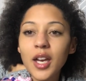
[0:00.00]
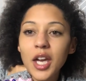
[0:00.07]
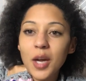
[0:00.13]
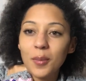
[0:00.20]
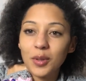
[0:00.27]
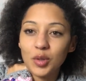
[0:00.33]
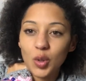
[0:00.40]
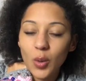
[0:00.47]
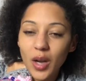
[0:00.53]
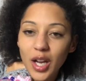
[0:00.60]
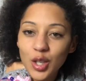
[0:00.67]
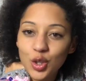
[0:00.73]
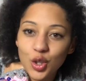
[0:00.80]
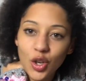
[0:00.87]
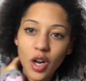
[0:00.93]
but it was quite a
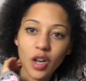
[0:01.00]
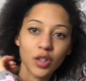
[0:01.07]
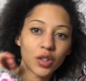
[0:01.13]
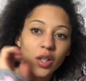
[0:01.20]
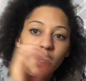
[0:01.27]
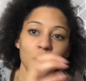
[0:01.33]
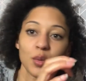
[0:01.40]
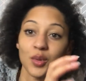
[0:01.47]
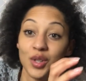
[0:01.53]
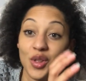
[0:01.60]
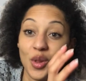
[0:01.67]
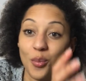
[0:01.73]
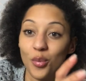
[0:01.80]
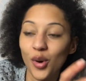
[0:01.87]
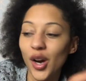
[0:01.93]
dark colour, it wasn't the
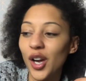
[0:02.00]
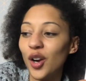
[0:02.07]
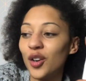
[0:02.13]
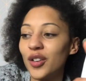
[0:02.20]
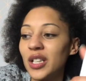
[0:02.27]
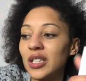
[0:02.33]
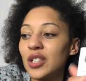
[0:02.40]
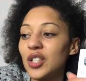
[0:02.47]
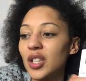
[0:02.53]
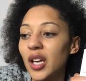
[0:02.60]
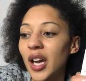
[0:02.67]
bright orange,